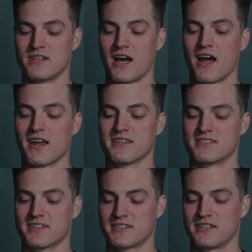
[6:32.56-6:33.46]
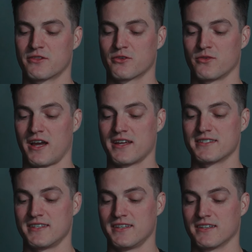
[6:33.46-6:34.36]
9, 16 through
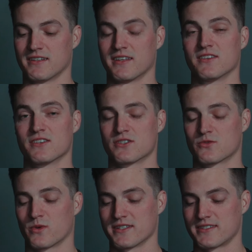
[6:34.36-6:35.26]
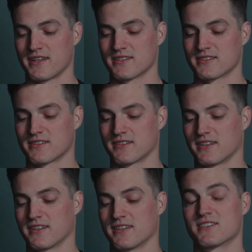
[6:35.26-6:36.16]
19, this is what it says.
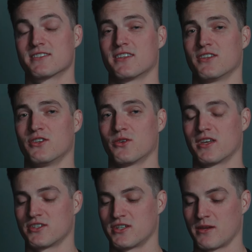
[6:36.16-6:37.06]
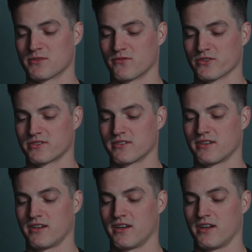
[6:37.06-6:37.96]
And this is in the New King James Version.
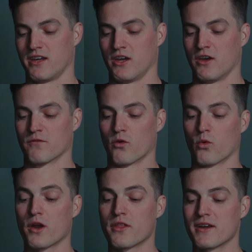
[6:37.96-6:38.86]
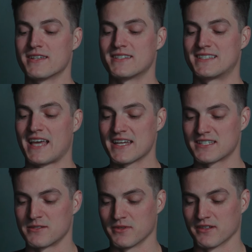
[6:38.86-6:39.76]
For where there is a
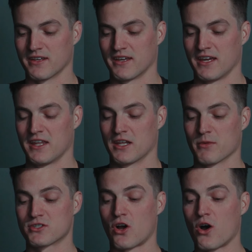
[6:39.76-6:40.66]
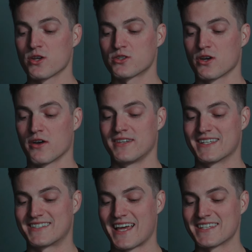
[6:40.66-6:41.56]
testament, there must also of
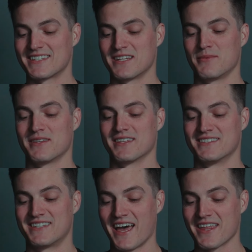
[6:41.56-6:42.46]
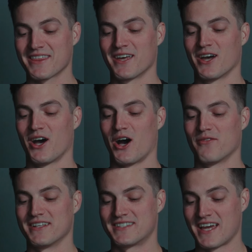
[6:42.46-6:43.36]
necessity be the death of
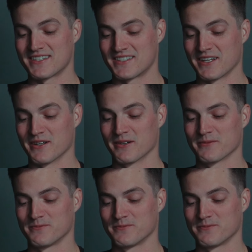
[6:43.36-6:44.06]
a testator.